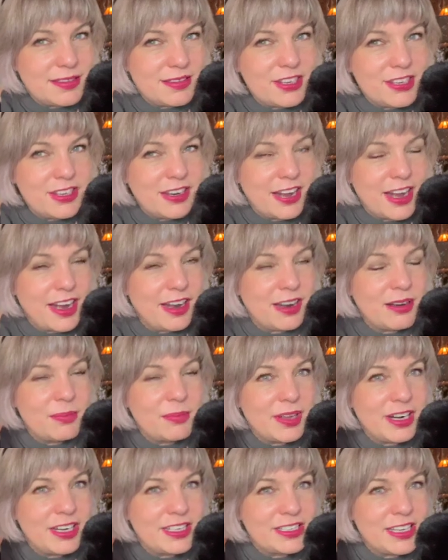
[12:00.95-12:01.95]
to your hair,
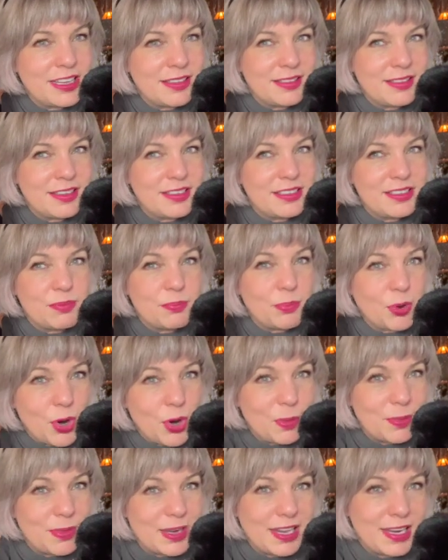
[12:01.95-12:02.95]
but it doesn't
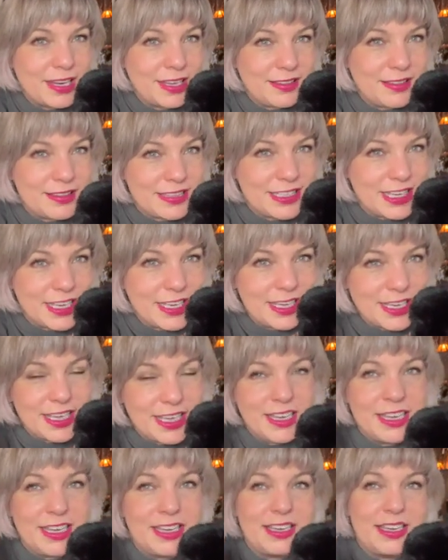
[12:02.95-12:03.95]
permanently stick,
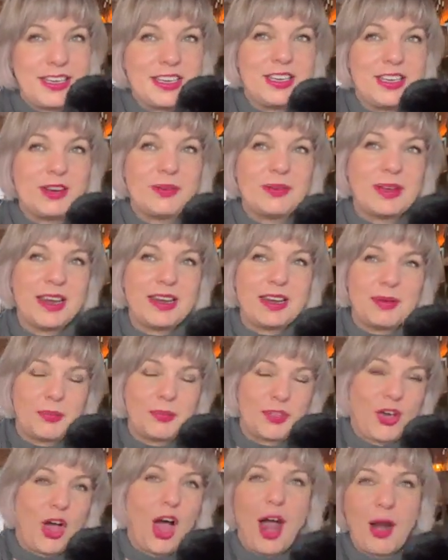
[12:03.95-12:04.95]
and you don't end up
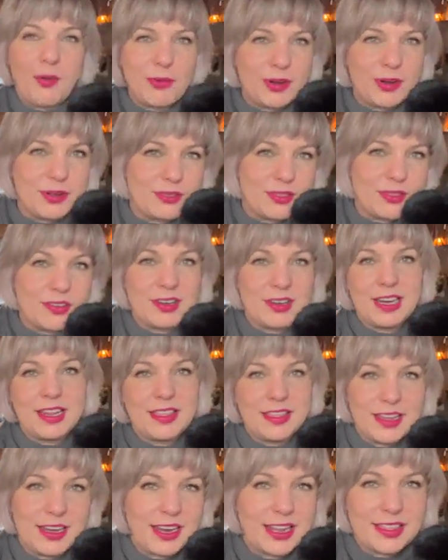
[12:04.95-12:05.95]
with hot roots or
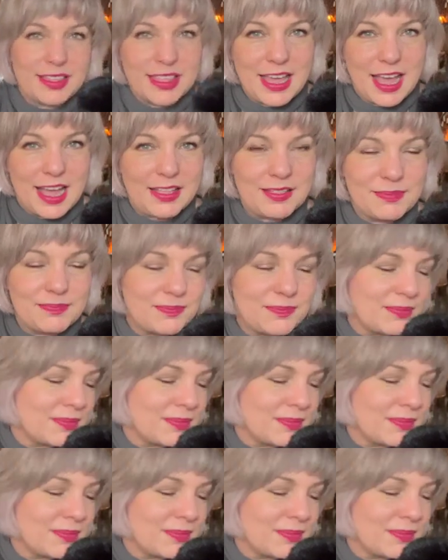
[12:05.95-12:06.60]
anything like that.